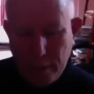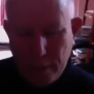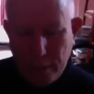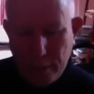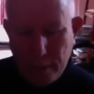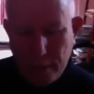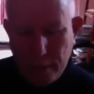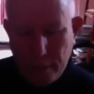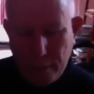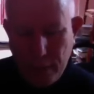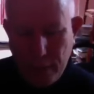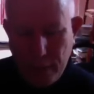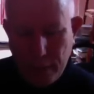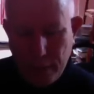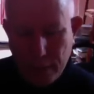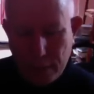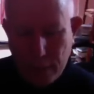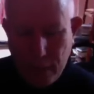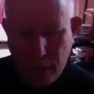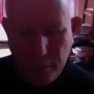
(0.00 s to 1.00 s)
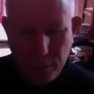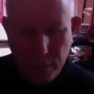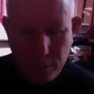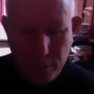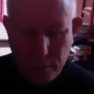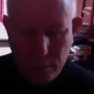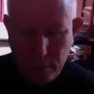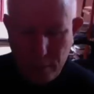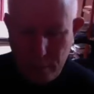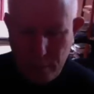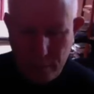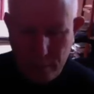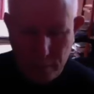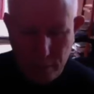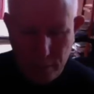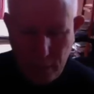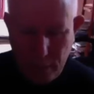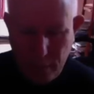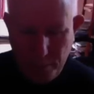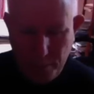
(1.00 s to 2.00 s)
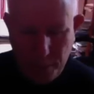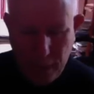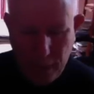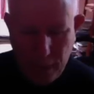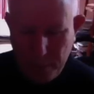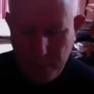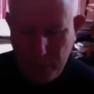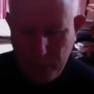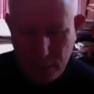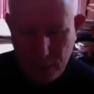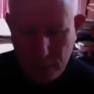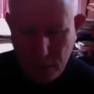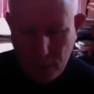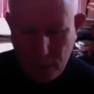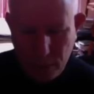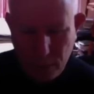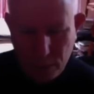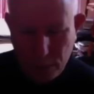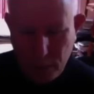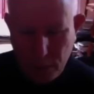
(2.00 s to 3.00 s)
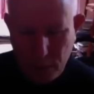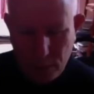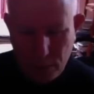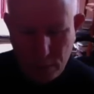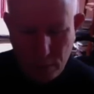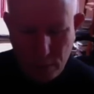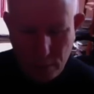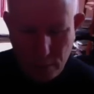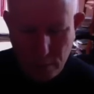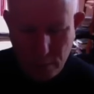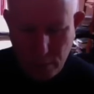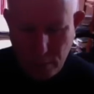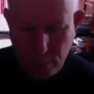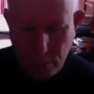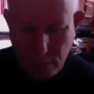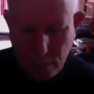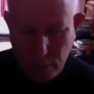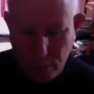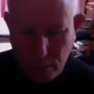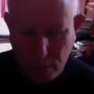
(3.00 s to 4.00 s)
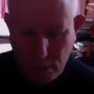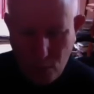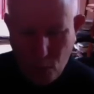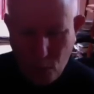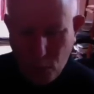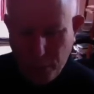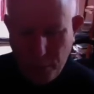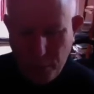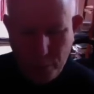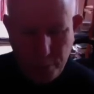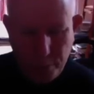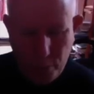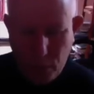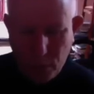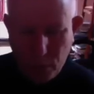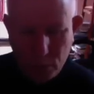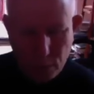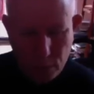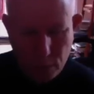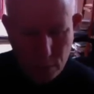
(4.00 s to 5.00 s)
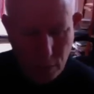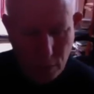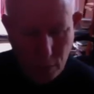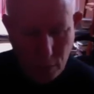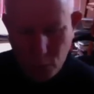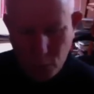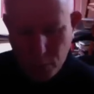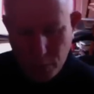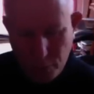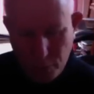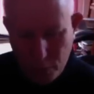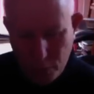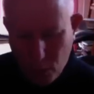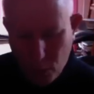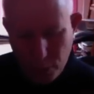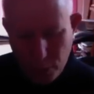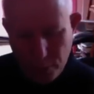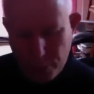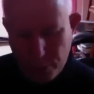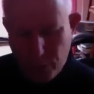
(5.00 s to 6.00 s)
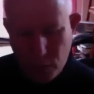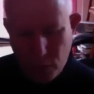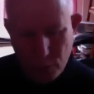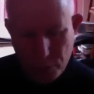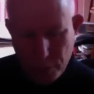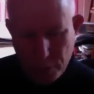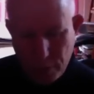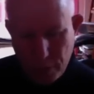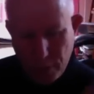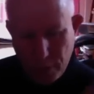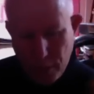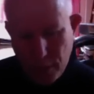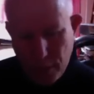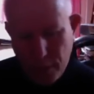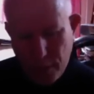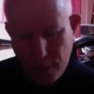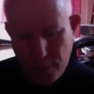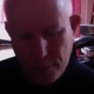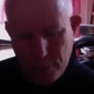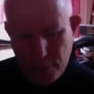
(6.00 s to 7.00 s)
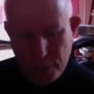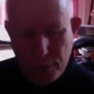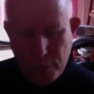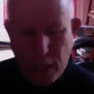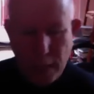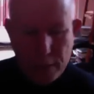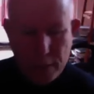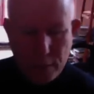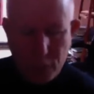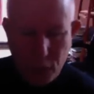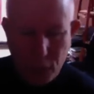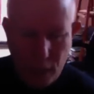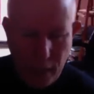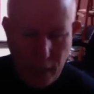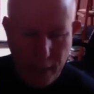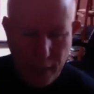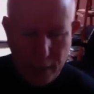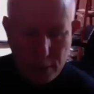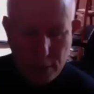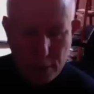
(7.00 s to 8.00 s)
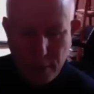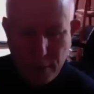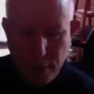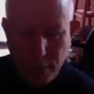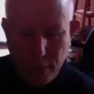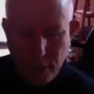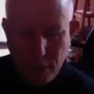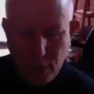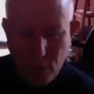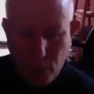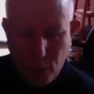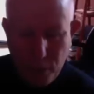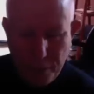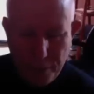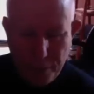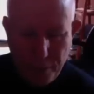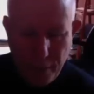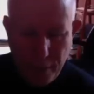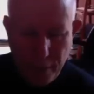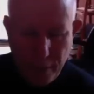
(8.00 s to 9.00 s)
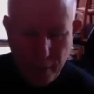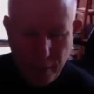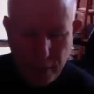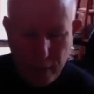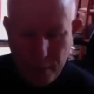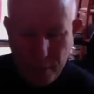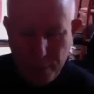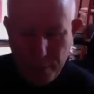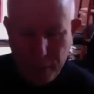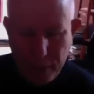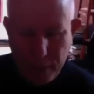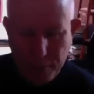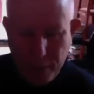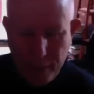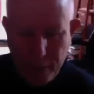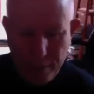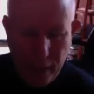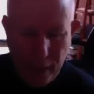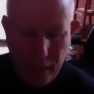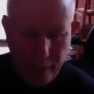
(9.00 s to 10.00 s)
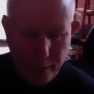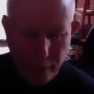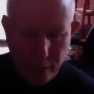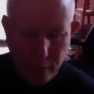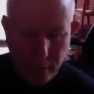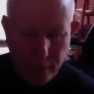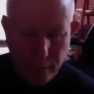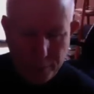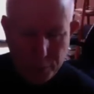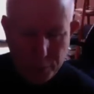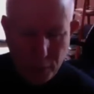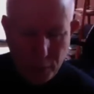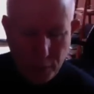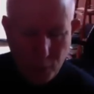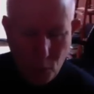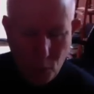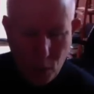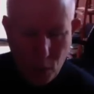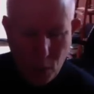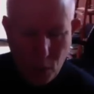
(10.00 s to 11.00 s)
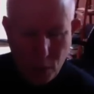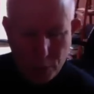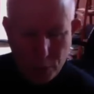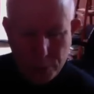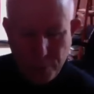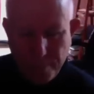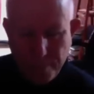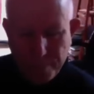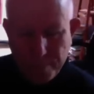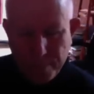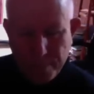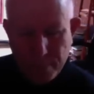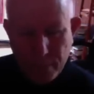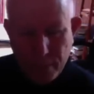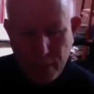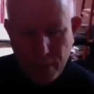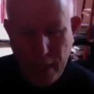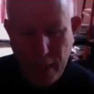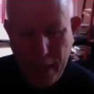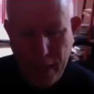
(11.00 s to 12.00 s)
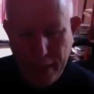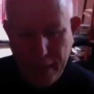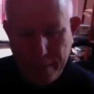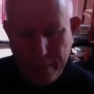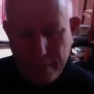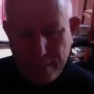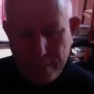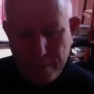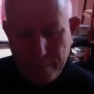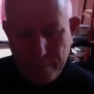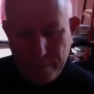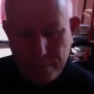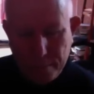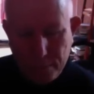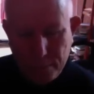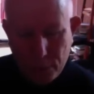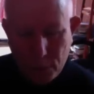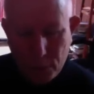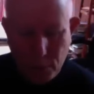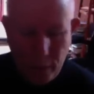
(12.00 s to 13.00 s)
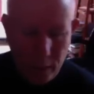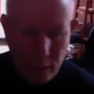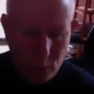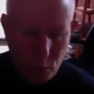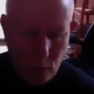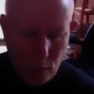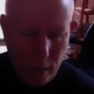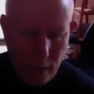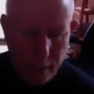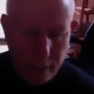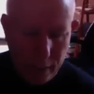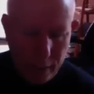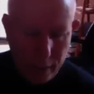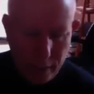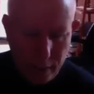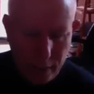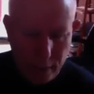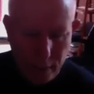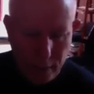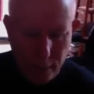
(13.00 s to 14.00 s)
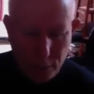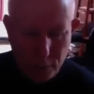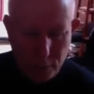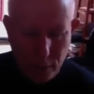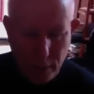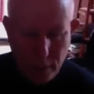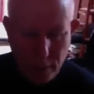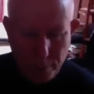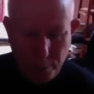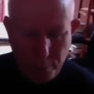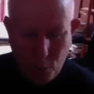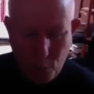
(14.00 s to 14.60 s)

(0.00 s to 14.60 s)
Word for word: they discovered in the bottom of these tunnels these golden thrones, a room of golden thrones that are size of giants, with uh, accompanied by hieroglyphs on the walls and strange writing and, an, and a portal